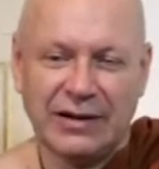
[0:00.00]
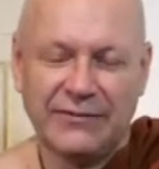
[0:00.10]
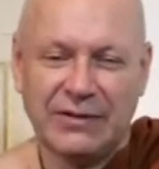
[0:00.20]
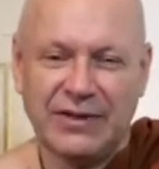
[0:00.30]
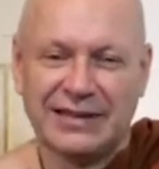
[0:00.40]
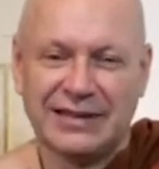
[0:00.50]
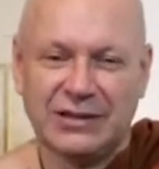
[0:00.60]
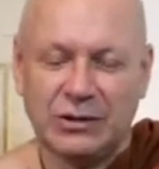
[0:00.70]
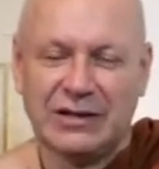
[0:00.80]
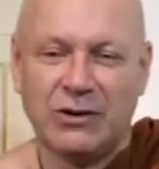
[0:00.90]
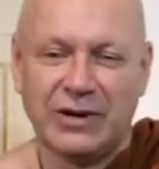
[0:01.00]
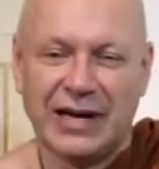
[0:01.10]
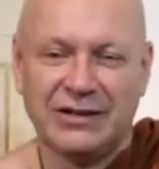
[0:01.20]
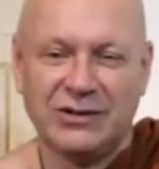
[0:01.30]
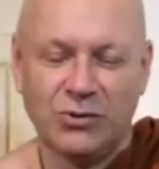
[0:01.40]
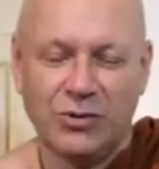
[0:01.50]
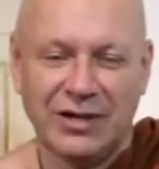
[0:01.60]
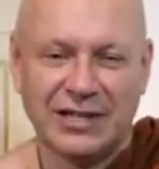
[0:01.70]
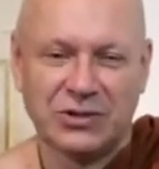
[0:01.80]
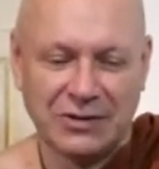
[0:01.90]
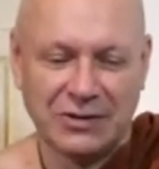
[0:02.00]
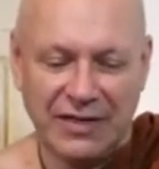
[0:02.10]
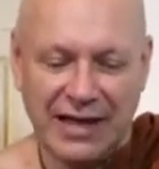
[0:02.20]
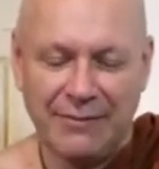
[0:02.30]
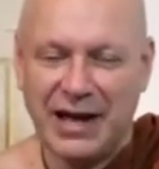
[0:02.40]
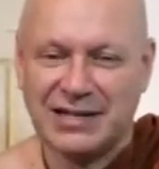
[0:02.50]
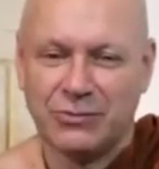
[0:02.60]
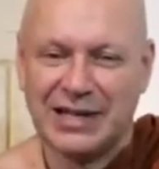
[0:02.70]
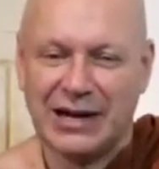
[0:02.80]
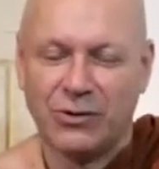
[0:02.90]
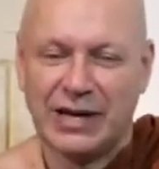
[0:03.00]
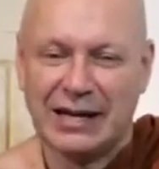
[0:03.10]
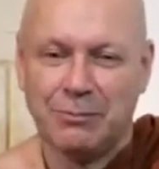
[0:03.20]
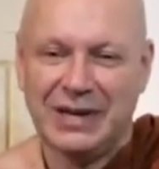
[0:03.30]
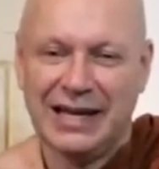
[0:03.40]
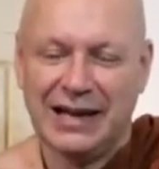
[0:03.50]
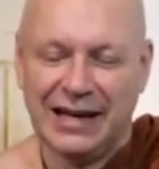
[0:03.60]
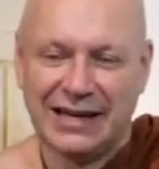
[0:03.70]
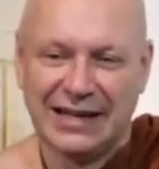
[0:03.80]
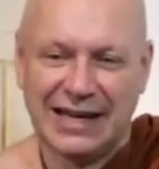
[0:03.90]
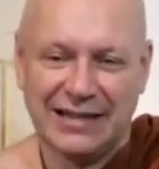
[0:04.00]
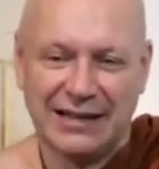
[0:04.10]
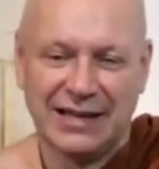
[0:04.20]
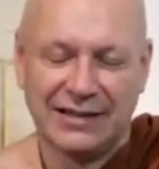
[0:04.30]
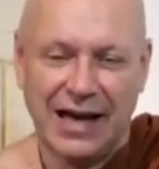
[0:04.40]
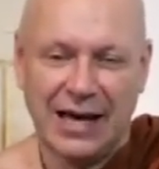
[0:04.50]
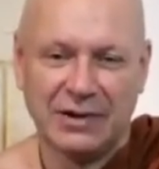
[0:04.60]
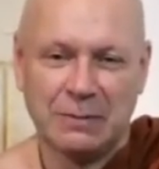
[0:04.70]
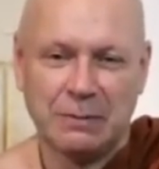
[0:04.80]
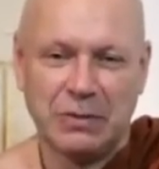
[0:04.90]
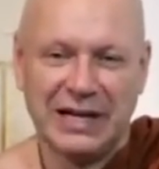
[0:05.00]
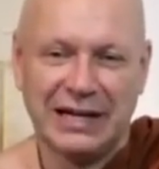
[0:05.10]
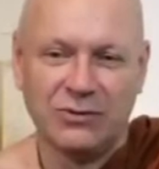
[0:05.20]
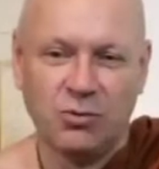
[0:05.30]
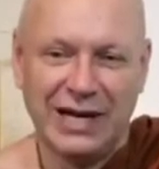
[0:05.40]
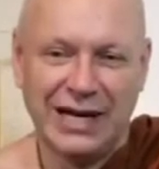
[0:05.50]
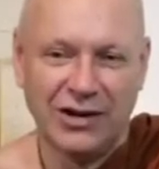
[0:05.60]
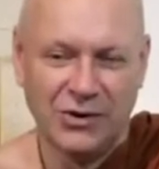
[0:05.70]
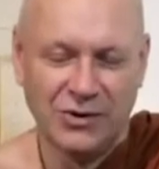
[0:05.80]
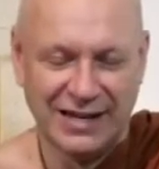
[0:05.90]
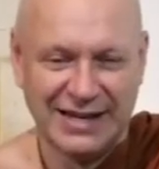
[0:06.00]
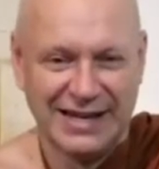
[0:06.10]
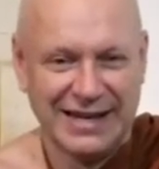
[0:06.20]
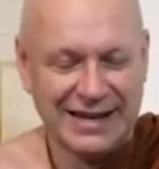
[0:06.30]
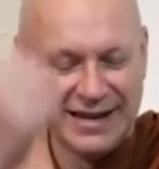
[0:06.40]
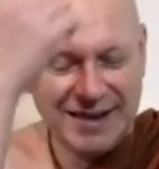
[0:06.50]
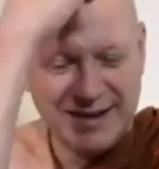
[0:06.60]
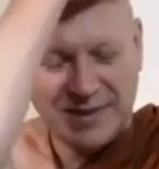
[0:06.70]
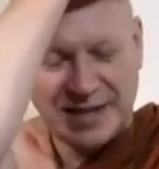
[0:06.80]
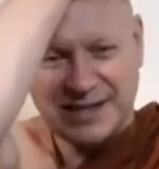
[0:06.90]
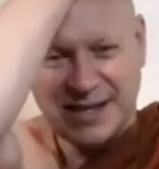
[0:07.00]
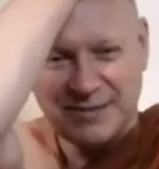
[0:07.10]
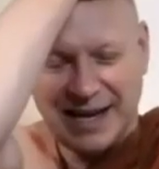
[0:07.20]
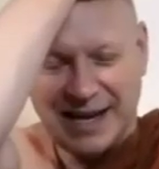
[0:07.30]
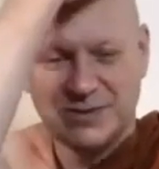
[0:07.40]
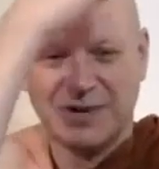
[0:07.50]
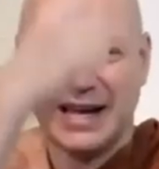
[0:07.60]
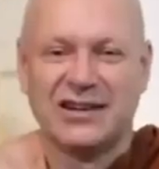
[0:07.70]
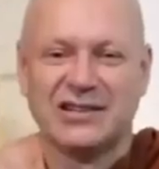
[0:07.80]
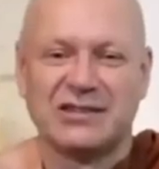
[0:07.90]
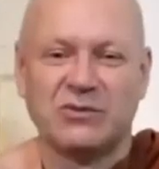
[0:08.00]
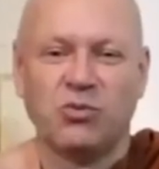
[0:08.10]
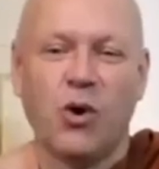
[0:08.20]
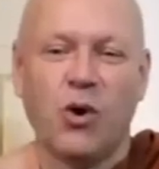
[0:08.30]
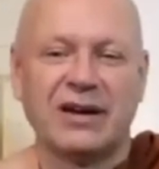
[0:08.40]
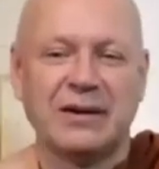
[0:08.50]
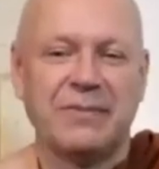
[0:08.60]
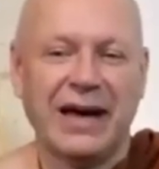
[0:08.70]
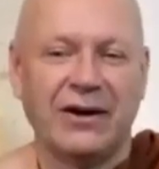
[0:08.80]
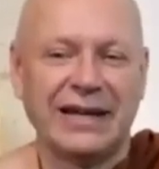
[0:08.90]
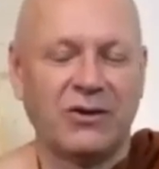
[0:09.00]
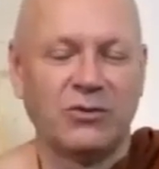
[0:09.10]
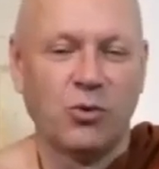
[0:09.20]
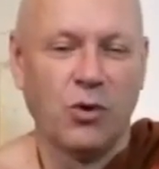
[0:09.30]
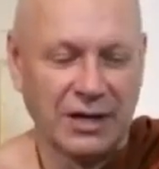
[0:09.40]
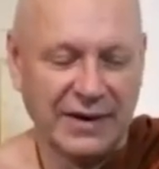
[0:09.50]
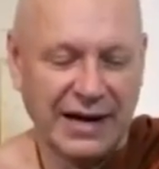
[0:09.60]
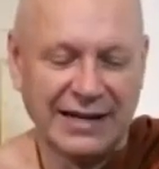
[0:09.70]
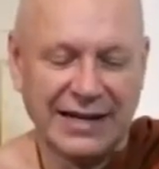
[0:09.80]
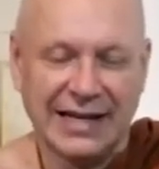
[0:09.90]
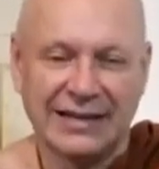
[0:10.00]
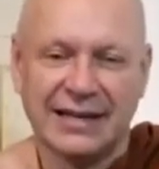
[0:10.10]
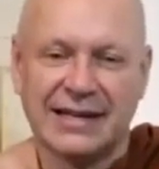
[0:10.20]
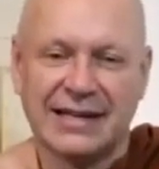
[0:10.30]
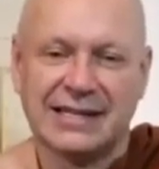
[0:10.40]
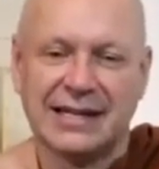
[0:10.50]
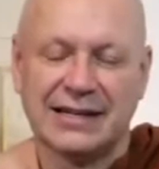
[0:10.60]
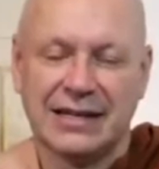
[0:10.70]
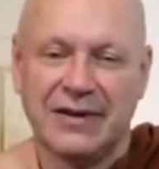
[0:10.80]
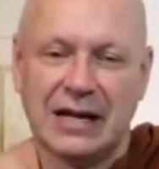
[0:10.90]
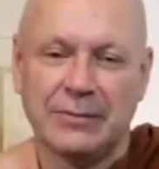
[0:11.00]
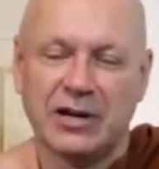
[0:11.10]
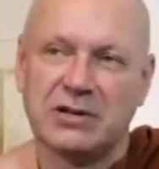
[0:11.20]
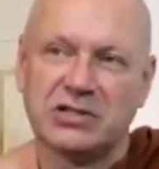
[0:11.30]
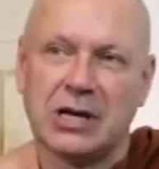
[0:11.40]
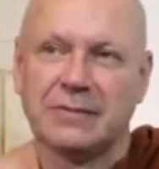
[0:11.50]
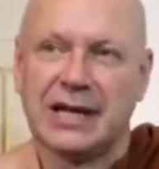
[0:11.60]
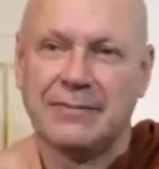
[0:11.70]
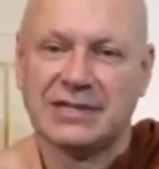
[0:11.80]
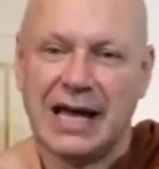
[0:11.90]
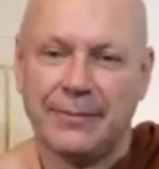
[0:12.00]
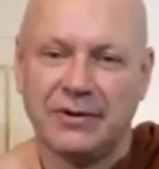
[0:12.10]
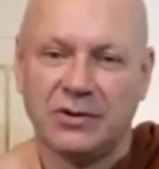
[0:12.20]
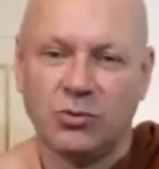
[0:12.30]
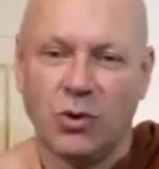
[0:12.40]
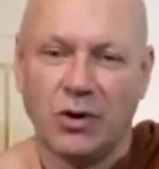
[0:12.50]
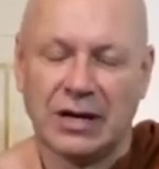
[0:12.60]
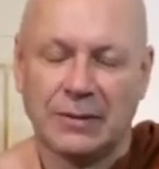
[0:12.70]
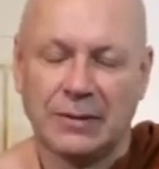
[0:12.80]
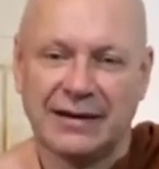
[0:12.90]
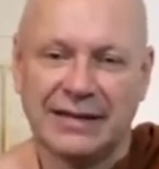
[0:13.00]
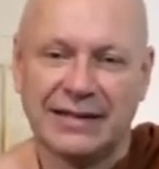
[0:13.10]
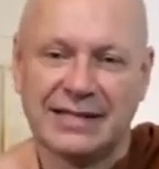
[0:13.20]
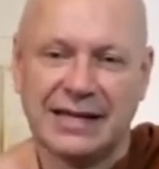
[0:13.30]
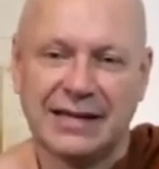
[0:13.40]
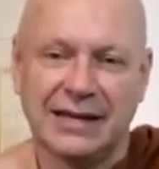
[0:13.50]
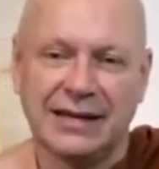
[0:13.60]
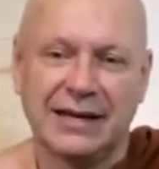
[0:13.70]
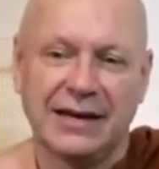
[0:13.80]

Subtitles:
they think they look at you in a strange way, imagine what they look at me like. Yeah, they think that I'm a complete weirdo. And sometimes when I just walk about, I don't walk about in the city very much, but sometimes I happen to walk about in the city.